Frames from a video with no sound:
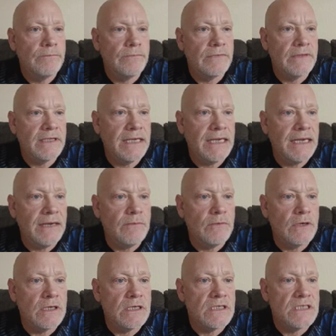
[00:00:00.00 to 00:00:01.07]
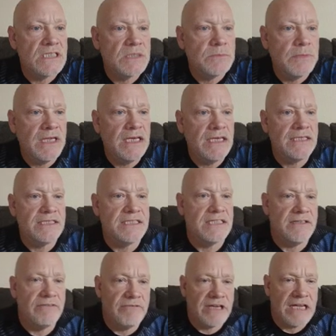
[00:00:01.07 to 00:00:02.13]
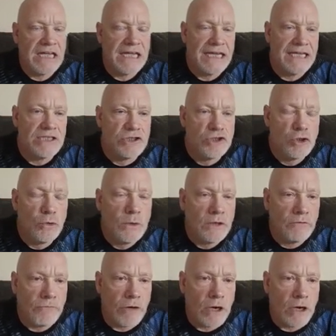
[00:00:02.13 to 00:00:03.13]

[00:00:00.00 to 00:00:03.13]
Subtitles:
And we're going to spin and see if we can get 2 in a row.